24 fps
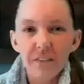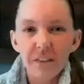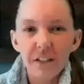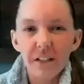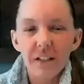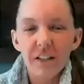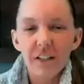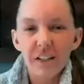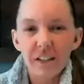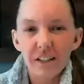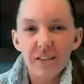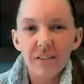
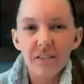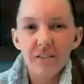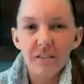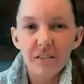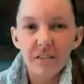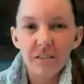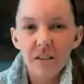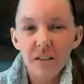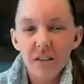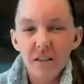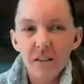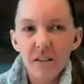They're in
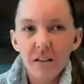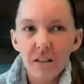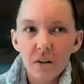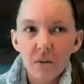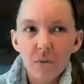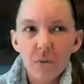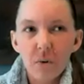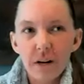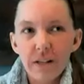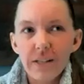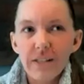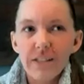
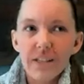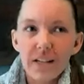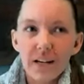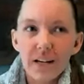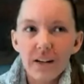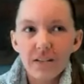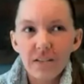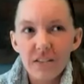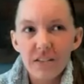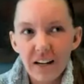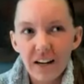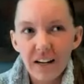
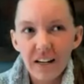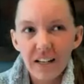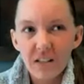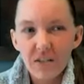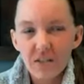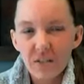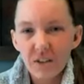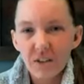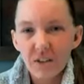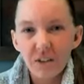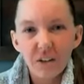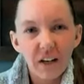Whitestown,
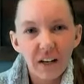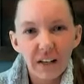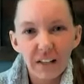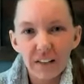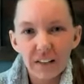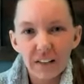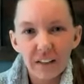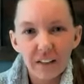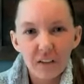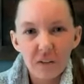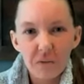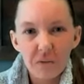Zionsville,
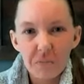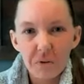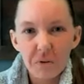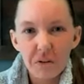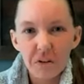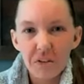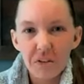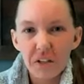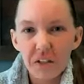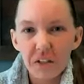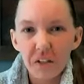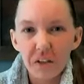highly
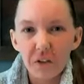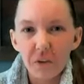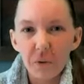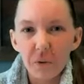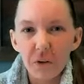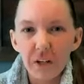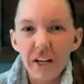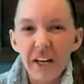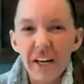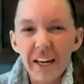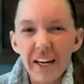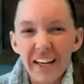disputed
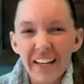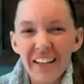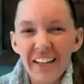territory.